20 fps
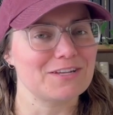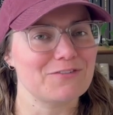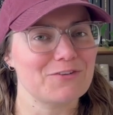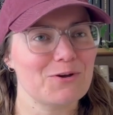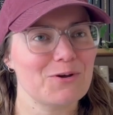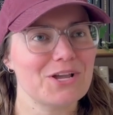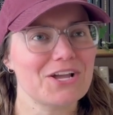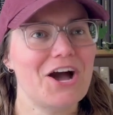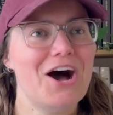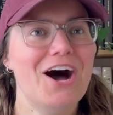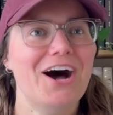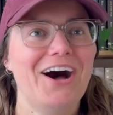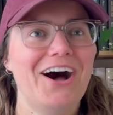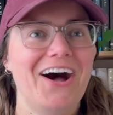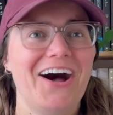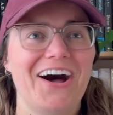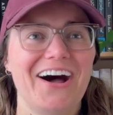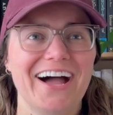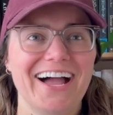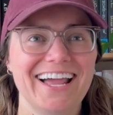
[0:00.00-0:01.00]
going
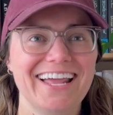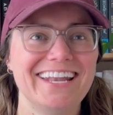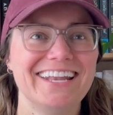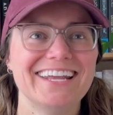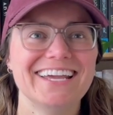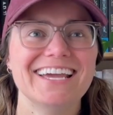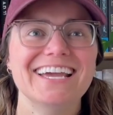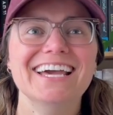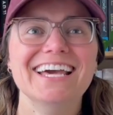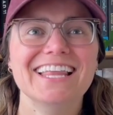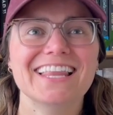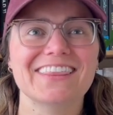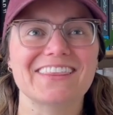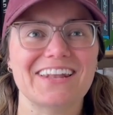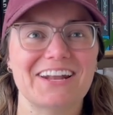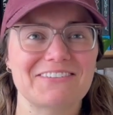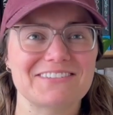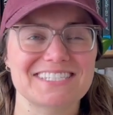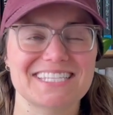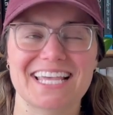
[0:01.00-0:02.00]
on that
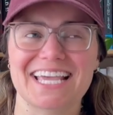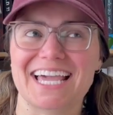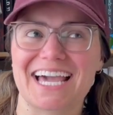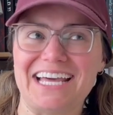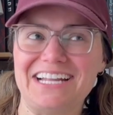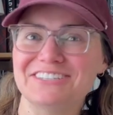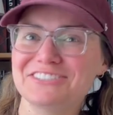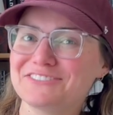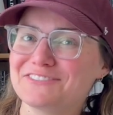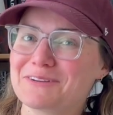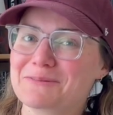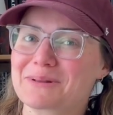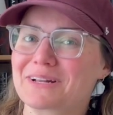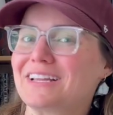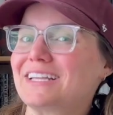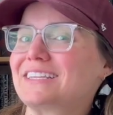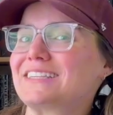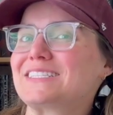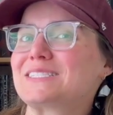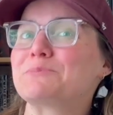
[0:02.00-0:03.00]
I was like, I don't know if I'm gonna
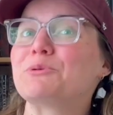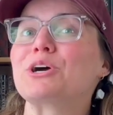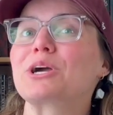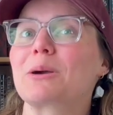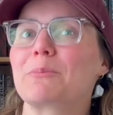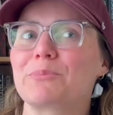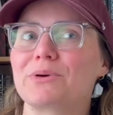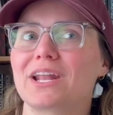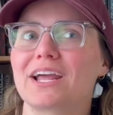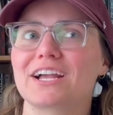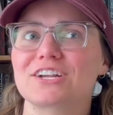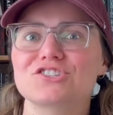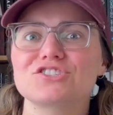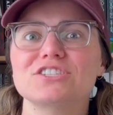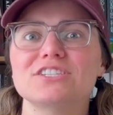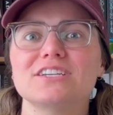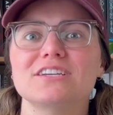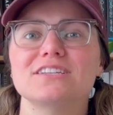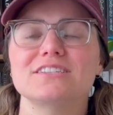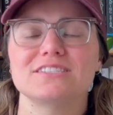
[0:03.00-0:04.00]
like this book, but I
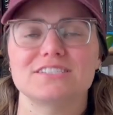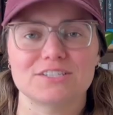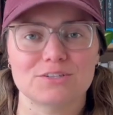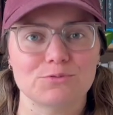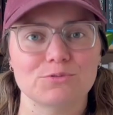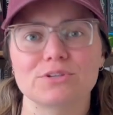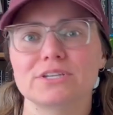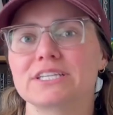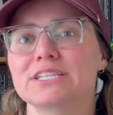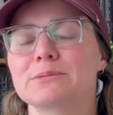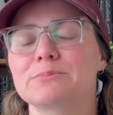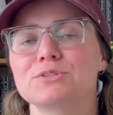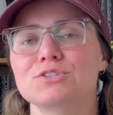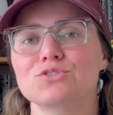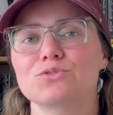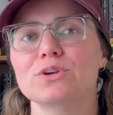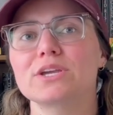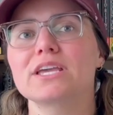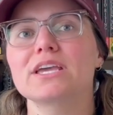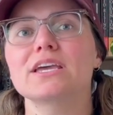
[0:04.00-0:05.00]
actually did really end up
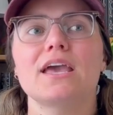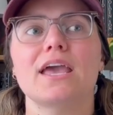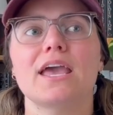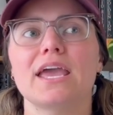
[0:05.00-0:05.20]
enjoying it.